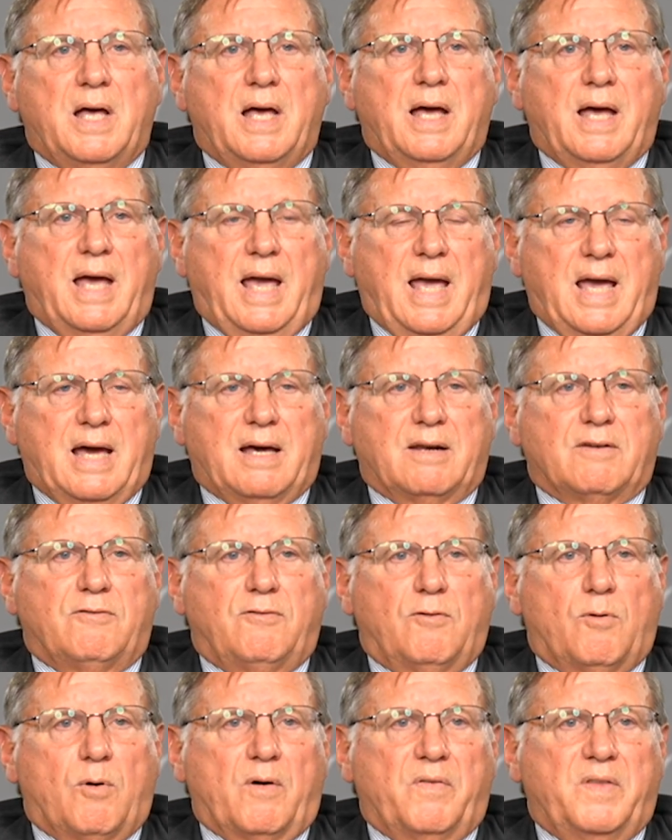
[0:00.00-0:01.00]
and
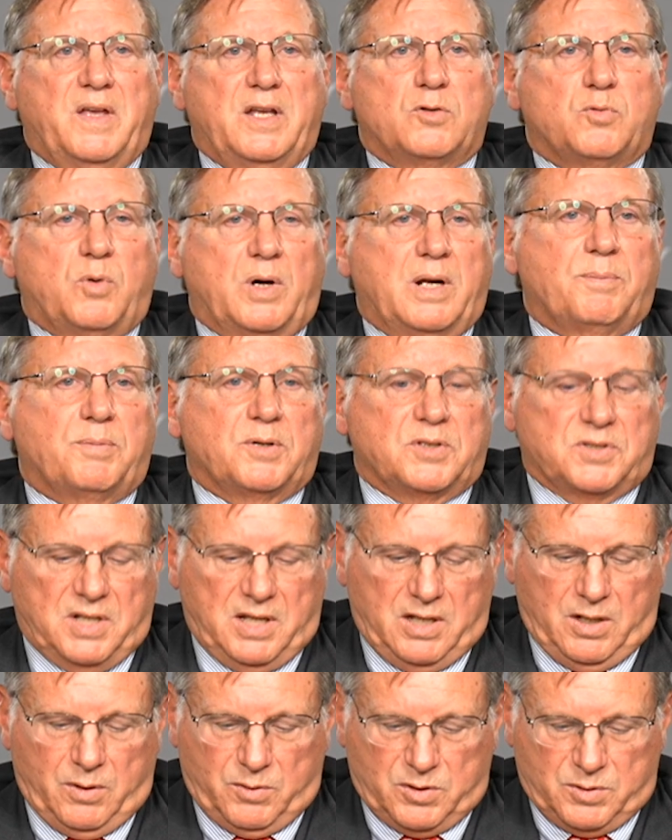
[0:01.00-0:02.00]
for the
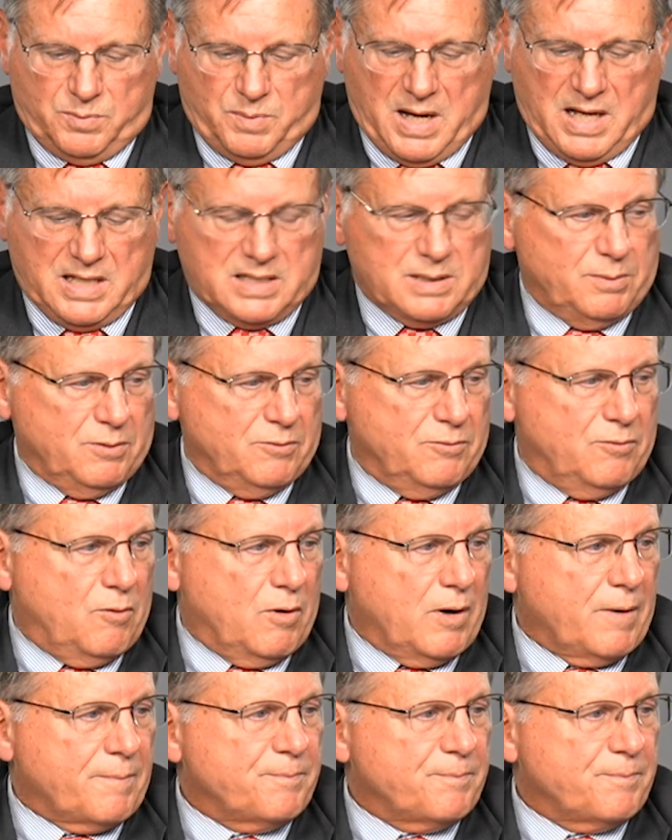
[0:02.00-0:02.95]
20% you're responsible for.